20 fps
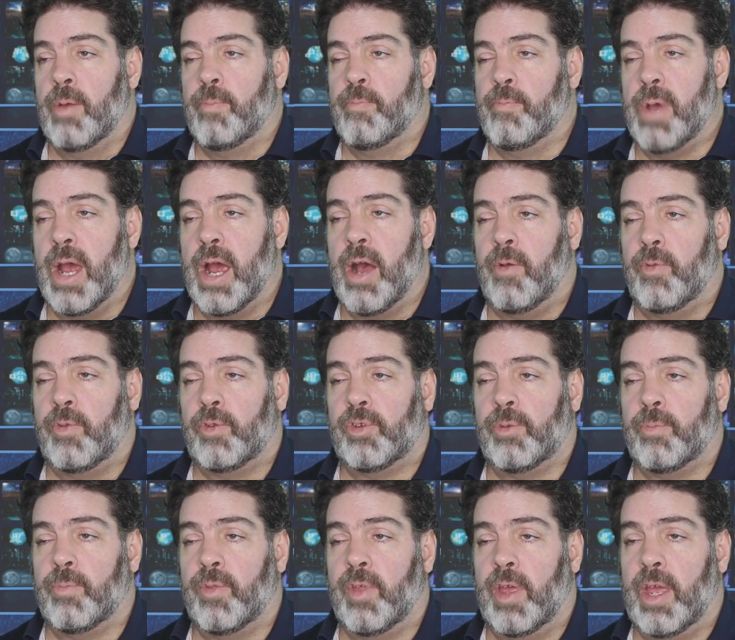mouth
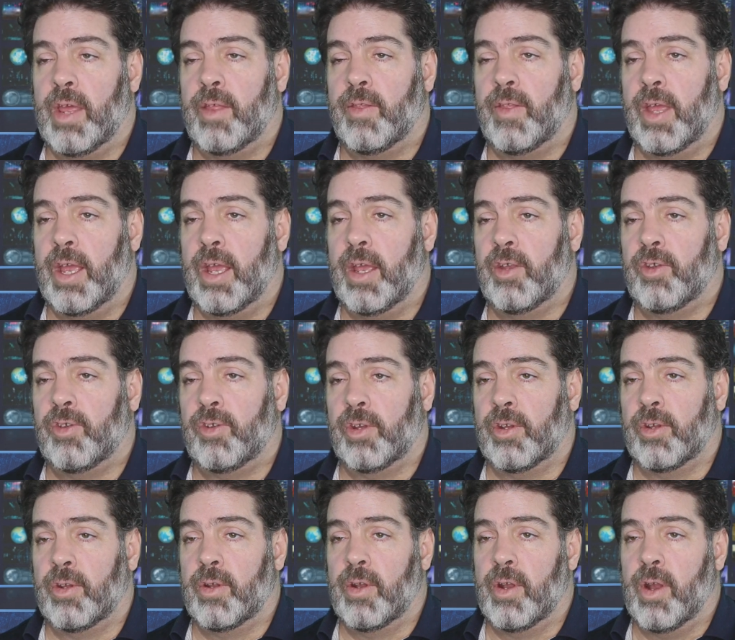some there's
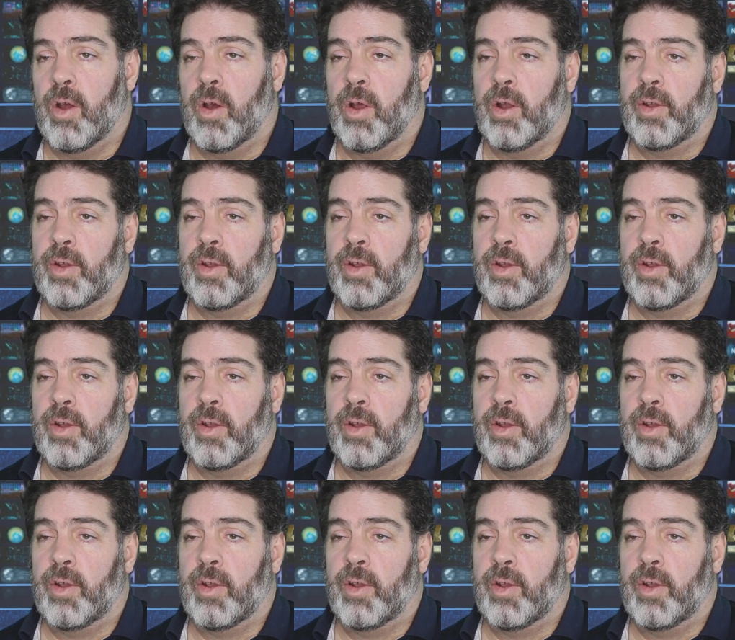and